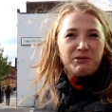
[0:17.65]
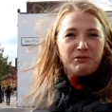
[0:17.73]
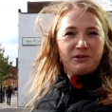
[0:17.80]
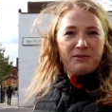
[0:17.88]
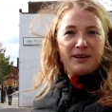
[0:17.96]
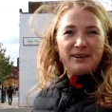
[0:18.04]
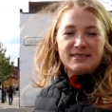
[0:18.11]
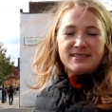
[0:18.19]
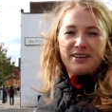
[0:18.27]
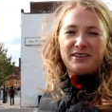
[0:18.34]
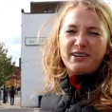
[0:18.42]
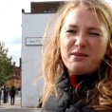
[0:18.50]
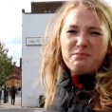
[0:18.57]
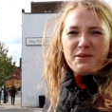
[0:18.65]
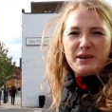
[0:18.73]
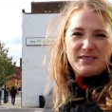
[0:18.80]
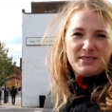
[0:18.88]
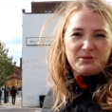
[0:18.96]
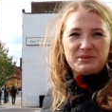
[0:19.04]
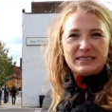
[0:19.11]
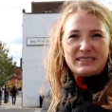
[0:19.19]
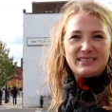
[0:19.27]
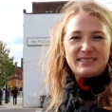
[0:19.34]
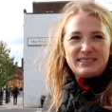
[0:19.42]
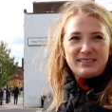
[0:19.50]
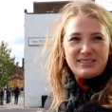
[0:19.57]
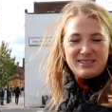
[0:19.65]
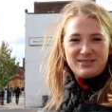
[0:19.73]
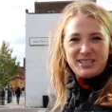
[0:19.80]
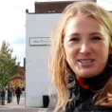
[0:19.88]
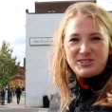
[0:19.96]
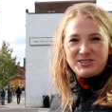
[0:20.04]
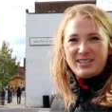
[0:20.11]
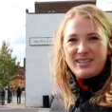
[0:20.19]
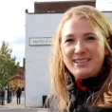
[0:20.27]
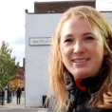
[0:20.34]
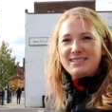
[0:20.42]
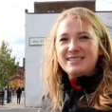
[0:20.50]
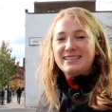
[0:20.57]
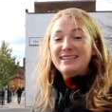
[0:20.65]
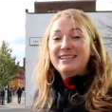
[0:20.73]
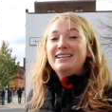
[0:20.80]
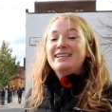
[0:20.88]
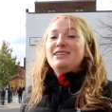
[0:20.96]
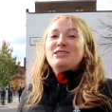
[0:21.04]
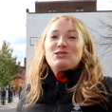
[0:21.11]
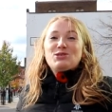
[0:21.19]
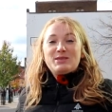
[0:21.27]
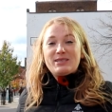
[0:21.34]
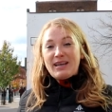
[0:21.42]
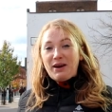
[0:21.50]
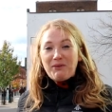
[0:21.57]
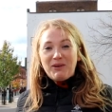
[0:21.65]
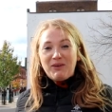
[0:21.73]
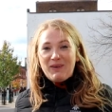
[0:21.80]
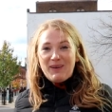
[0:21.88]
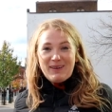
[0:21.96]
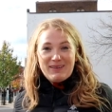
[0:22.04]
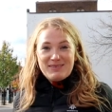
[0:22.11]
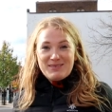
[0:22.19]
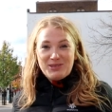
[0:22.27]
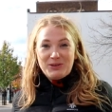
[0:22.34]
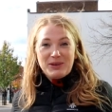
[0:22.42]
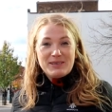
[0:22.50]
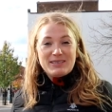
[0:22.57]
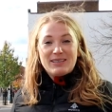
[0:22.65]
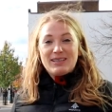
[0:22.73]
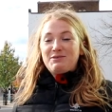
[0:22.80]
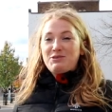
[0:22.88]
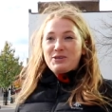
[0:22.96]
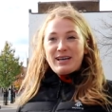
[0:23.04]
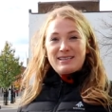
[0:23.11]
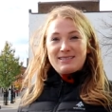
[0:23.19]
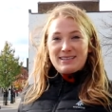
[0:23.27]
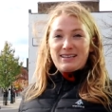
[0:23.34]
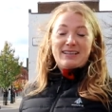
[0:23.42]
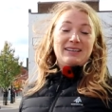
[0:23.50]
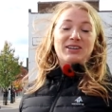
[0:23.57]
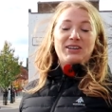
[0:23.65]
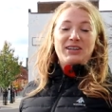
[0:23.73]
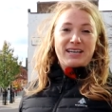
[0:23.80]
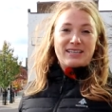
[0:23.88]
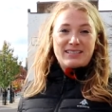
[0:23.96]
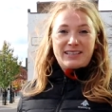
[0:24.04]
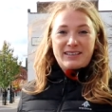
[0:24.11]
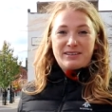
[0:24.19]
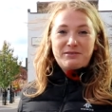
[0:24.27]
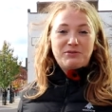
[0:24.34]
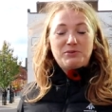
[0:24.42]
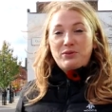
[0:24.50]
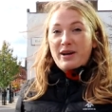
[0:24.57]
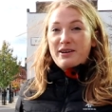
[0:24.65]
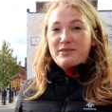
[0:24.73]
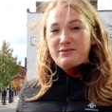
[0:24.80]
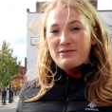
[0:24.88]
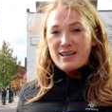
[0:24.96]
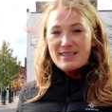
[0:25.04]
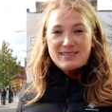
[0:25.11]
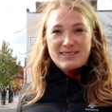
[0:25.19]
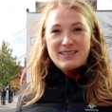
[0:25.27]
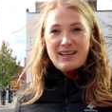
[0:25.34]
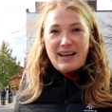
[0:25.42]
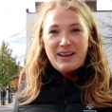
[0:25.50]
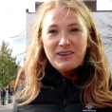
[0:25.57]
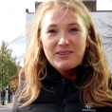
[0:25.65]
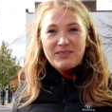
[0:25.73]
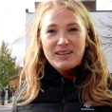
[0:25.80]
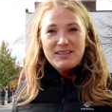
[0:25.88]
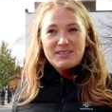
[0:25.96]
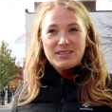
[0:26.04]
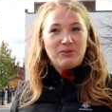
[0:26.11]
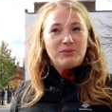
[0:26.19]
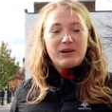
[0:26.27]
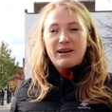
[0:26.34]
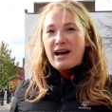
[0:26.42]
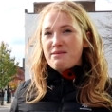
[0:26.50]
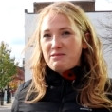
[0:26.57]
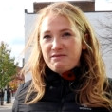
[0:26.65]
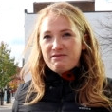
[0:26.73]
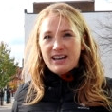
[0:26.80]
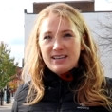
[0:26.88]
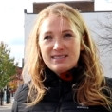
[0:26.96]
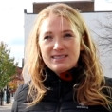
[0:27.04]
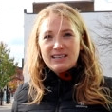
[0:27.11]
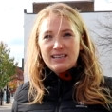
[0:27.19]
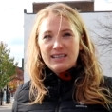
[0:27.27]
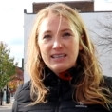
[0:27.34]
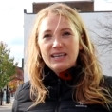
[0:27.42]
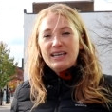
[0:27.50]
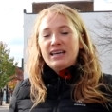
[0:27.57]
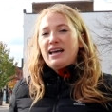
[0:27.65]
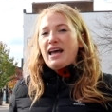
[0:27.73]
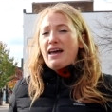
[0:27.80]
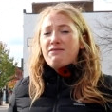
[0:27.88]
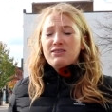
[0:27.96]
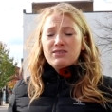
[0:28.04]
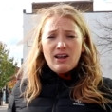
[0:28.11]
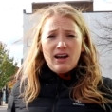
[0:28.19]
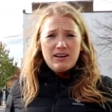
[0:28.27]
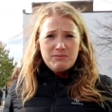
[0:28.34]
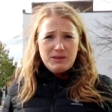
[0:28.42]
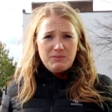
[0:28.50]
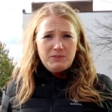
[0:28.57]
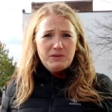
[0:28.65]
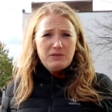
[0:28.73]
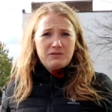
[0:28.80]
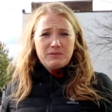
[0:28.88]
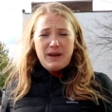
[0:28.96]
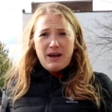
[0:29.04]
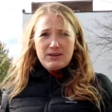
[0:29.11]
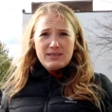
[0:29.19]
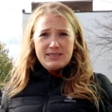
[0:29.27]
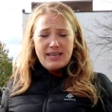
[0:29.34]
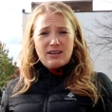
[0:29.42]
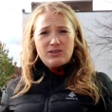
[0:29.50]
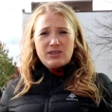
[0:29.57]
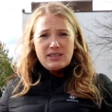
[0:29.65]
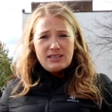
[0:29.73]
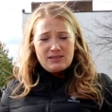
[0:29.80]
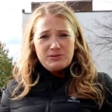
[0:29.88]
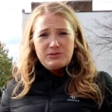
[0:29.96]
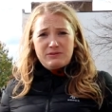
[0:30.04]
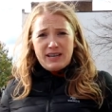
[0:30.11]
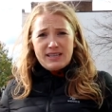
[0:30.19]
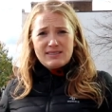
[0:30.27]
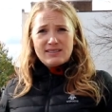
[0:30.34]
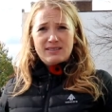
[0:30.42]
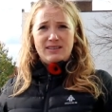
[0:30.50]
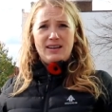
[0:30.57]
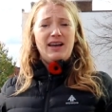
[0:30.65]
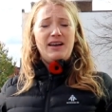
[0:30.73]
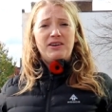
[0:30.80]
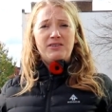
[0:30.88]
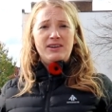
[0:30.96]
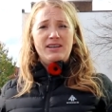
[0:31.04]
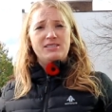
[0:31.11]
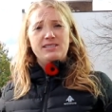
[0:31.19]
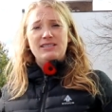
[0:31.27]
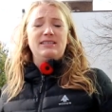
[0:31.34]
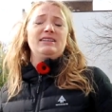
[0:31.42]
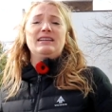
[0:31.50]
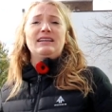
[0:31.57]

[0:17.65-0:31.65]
Performing Arts Center, and a bunch of really delicious restaurants. So today we're going on a tour to give you guys a good idea of where to invest in the Niagara region, where I'm investing. I have a lot of people from out of town looking to invest in the Niagara region and